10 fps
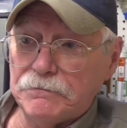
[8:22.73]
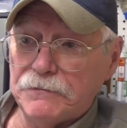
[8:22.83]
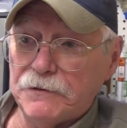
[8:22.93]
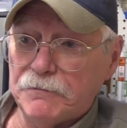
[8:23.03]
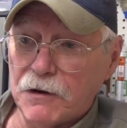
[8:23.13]

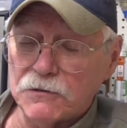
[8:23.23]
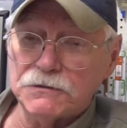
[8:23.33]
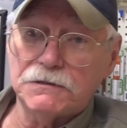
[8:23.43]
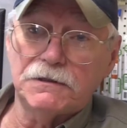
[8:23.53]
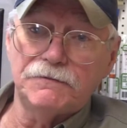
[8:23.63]
The
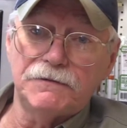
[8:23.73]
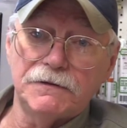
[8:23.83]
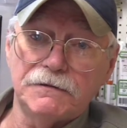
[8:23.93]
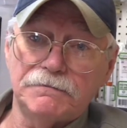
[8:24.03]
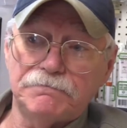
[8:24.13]
most of
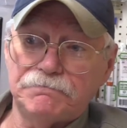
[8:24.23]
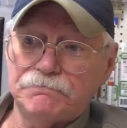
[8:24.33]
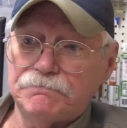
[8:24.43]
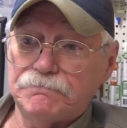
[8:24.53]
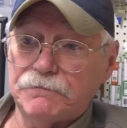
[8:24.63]
the
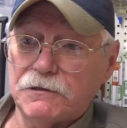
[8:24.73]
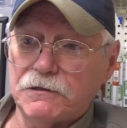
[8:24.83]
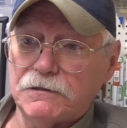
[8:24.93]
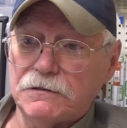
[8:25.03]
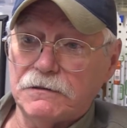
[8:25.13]

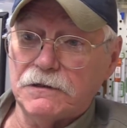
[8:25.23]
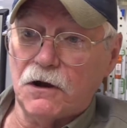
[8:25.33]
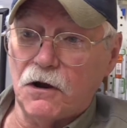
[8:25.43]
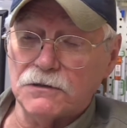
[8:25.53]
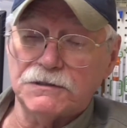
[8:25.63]

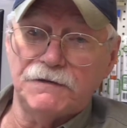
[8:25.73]
cost